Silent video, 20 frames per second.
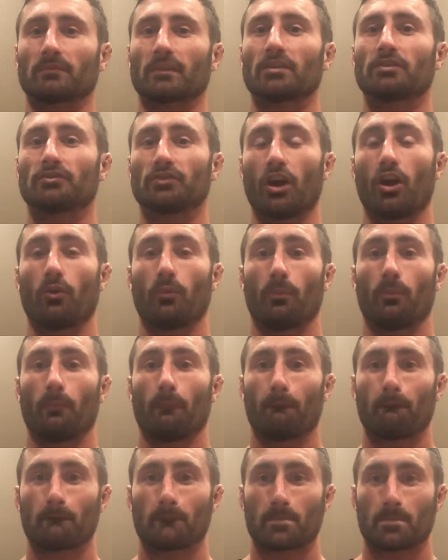So,
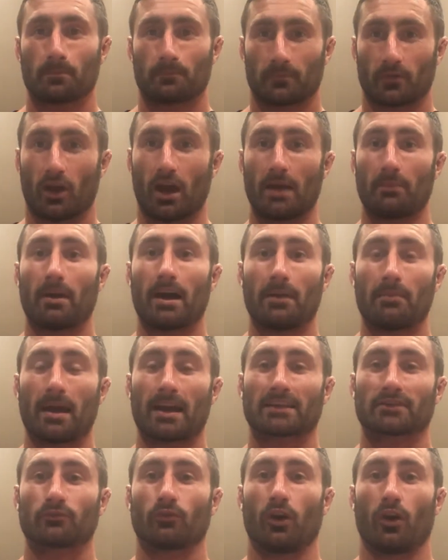high bar
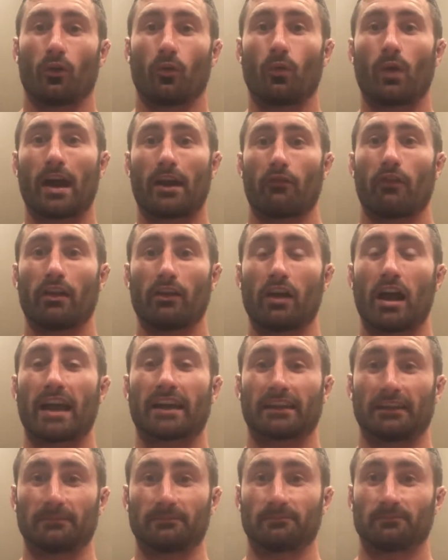back squat, why do I
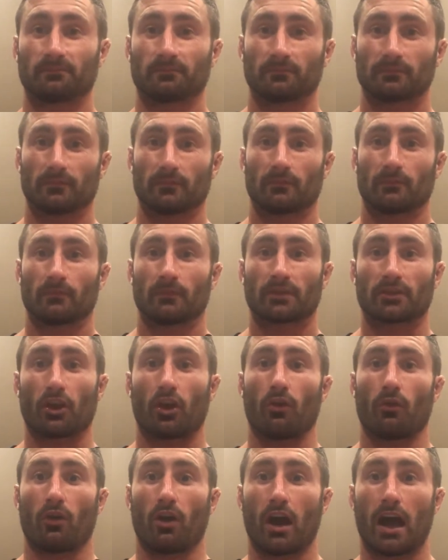like it?
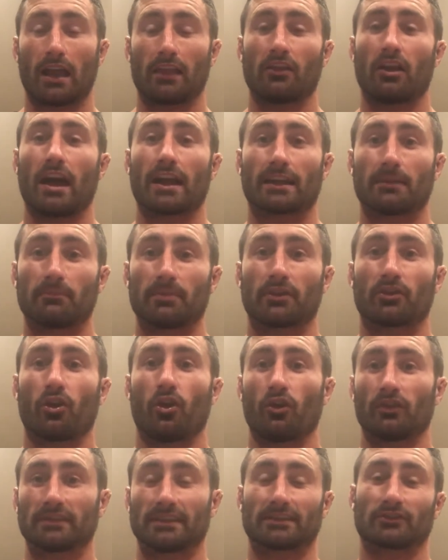So, I like it
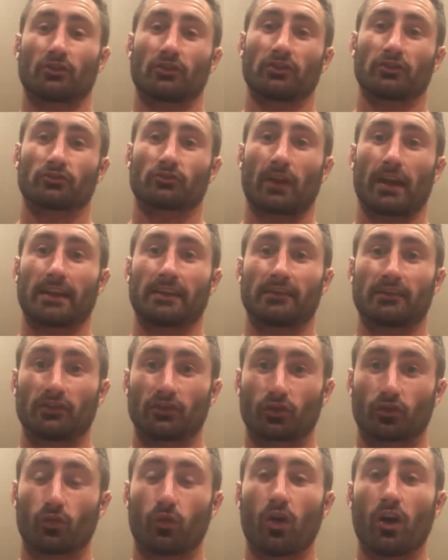because it's going to train
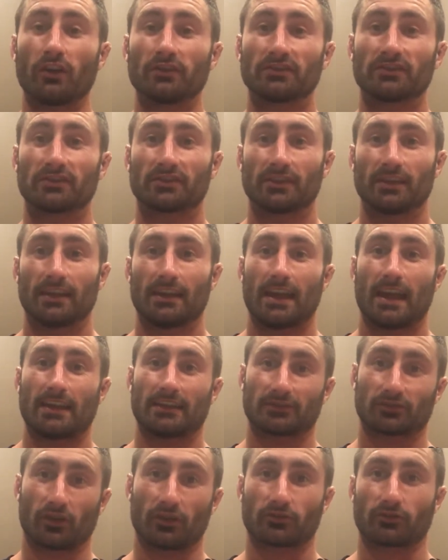the quads,
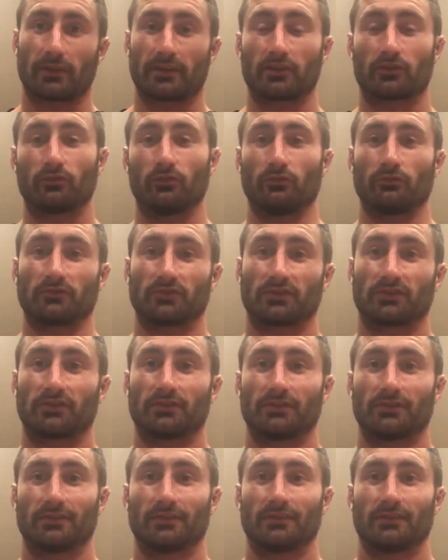it's going to train the glutes.
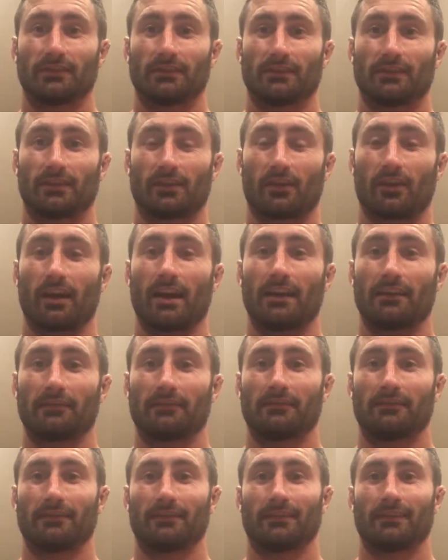Alright?
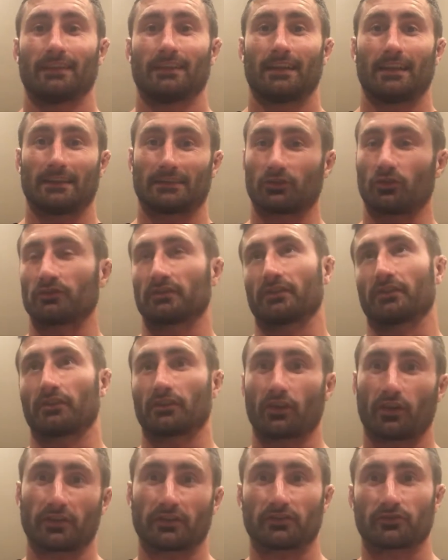It's also
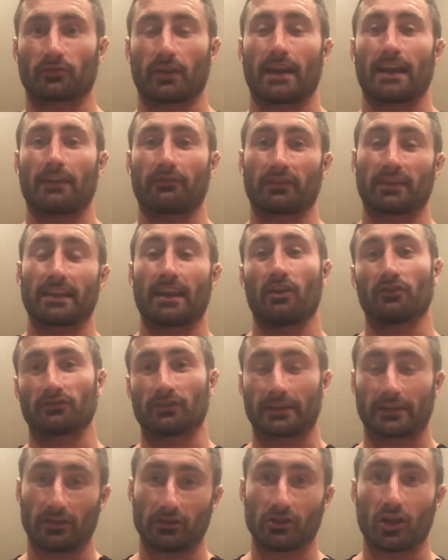going to train everything else,
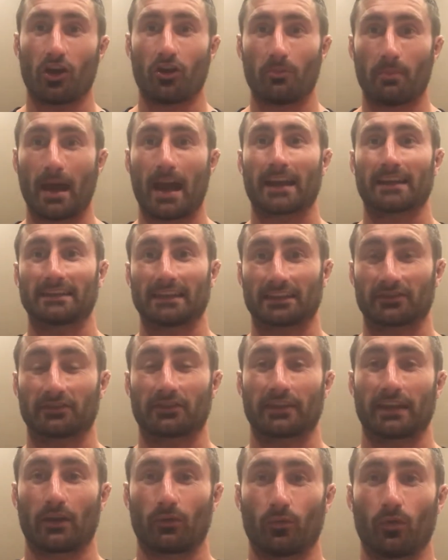like your lower back is actually
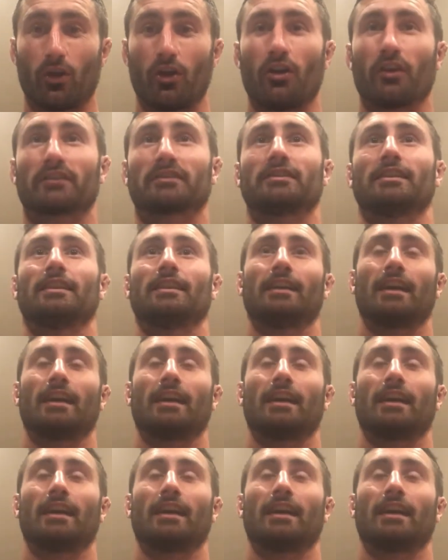going to get worked.